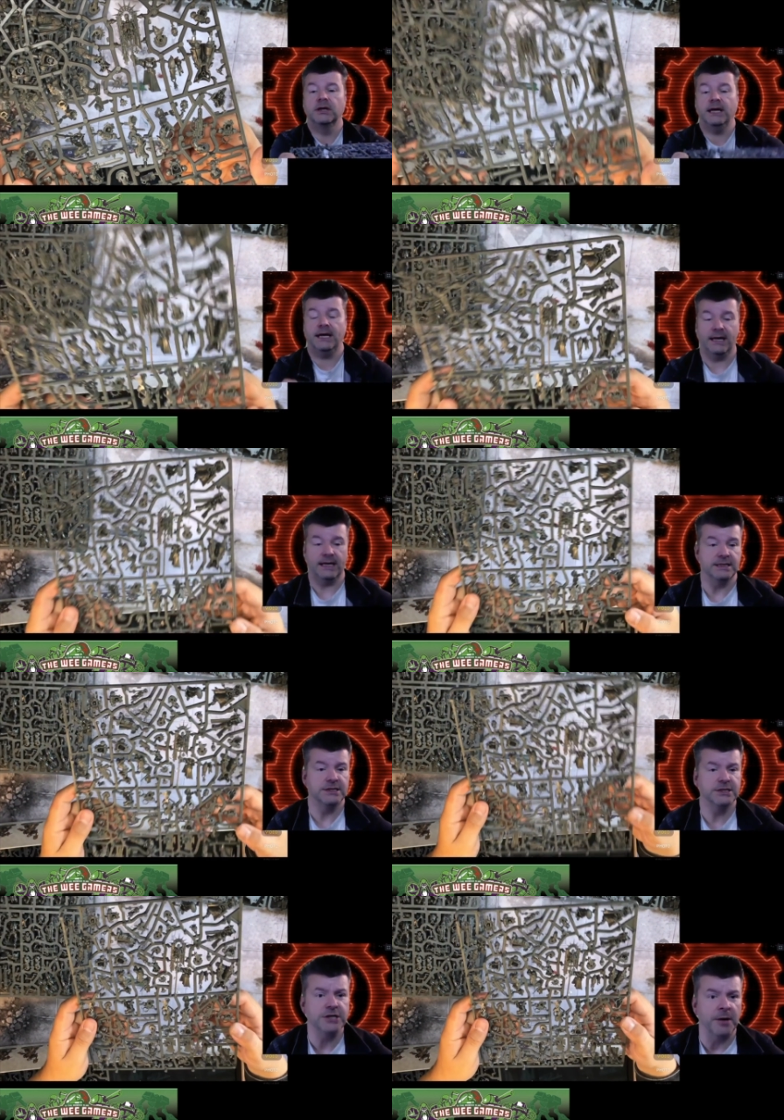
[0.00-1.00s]
That ah, is
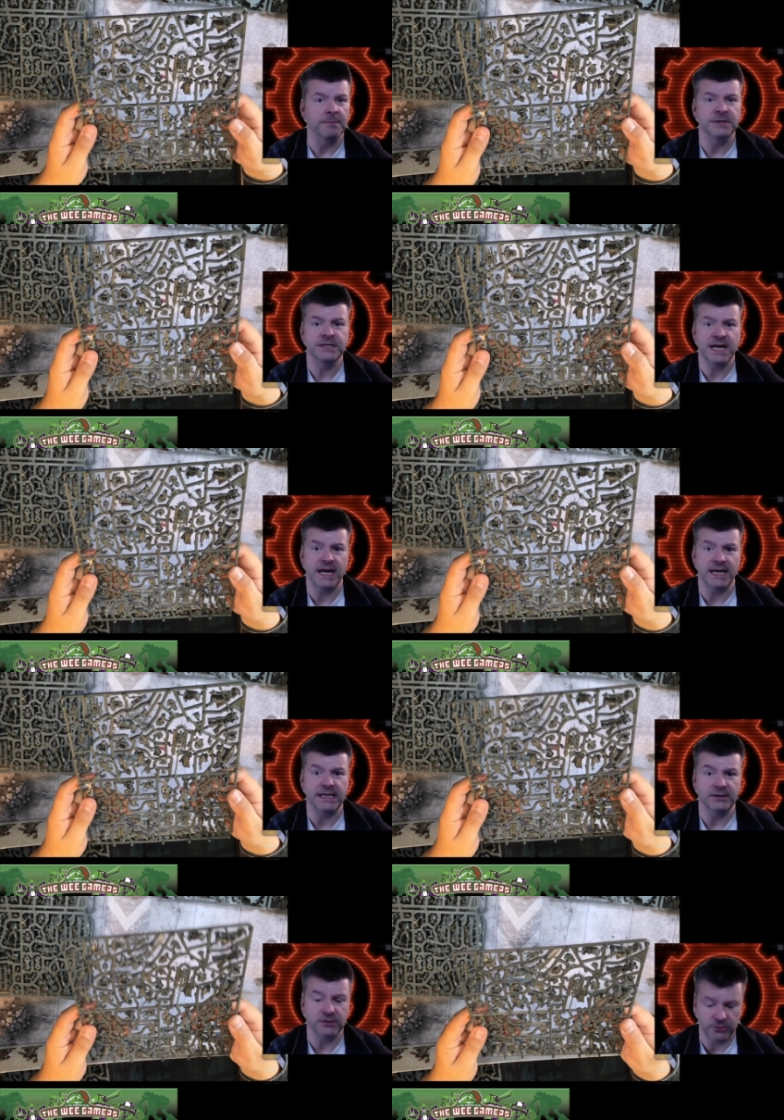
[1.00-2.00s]
some set of
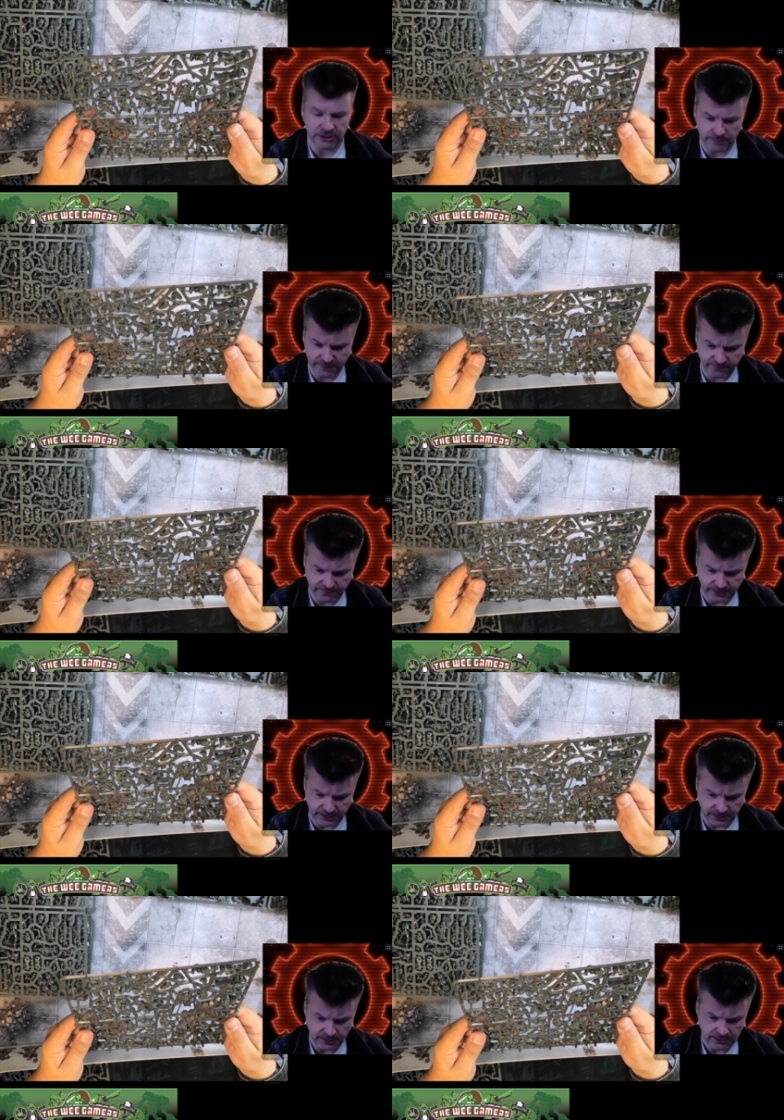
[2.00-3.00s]
heels on you, big fella.
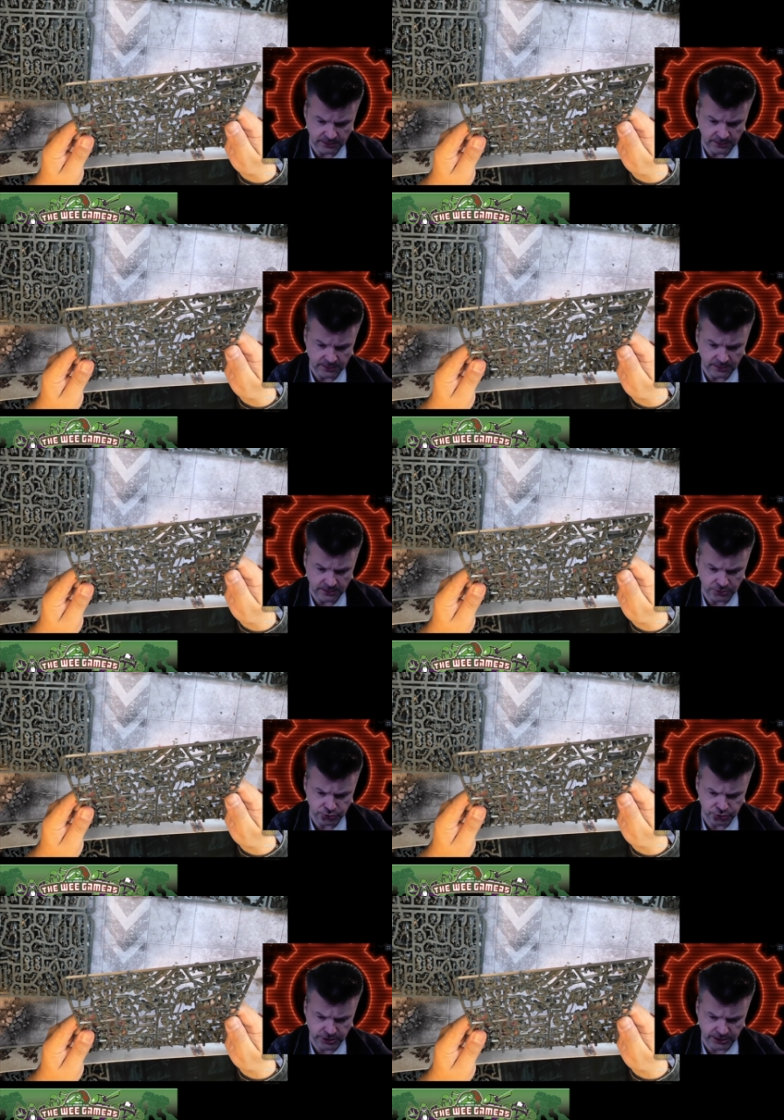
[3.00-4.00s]

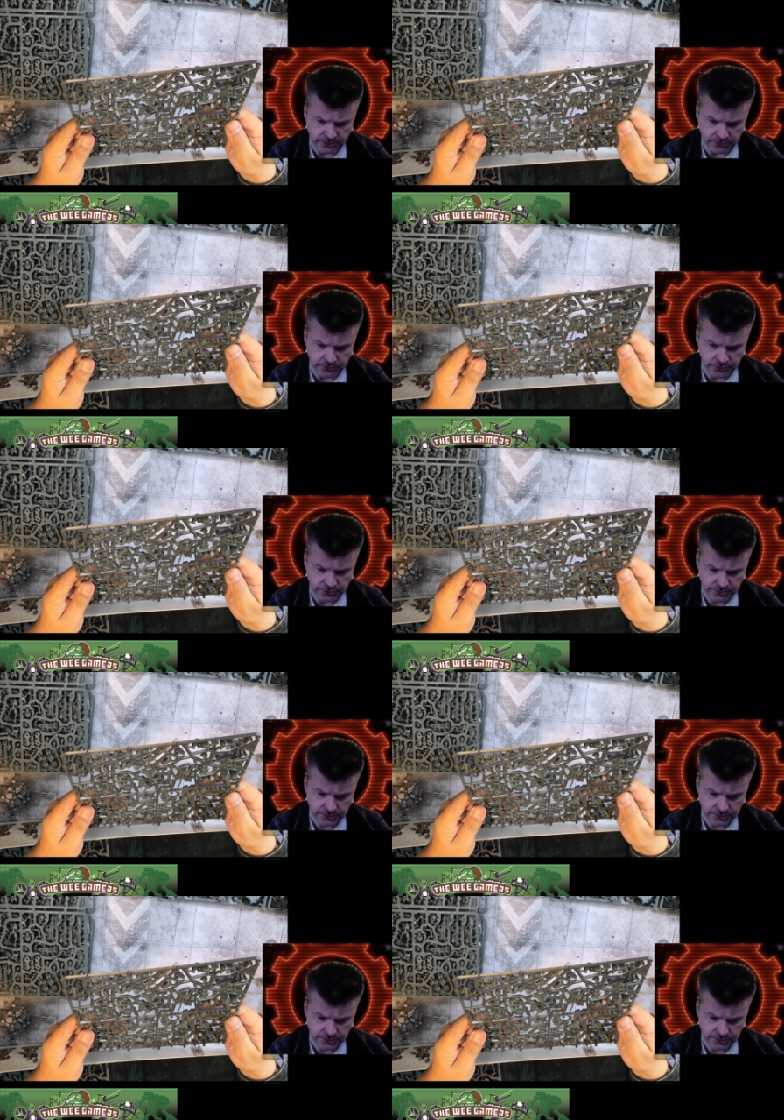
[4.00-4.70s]
Jagers.